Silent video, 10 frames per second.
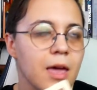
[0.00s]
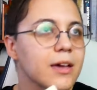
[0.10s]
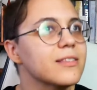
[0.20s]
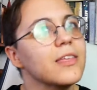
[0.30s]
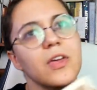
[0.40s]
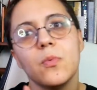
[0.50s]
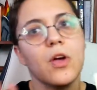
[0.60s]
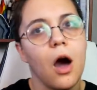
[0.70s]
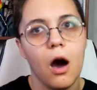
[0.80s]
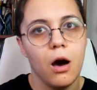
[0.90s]
because I think we
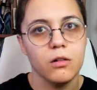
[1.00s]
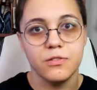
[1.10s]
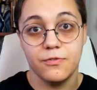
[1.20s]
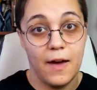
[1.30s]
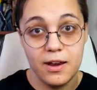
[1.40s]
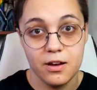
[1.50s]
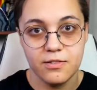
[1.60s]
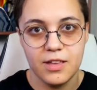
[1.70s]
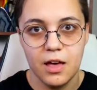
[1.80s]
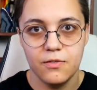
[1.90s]
all define
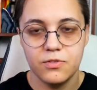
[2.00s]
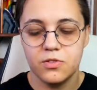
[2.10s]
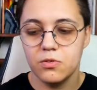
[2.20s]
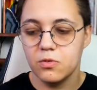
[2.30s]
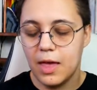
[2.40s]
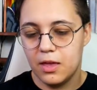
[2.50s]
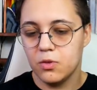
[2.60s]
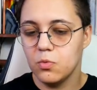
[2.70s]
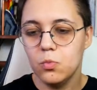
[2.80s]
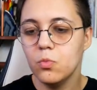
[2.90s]
ourselves, like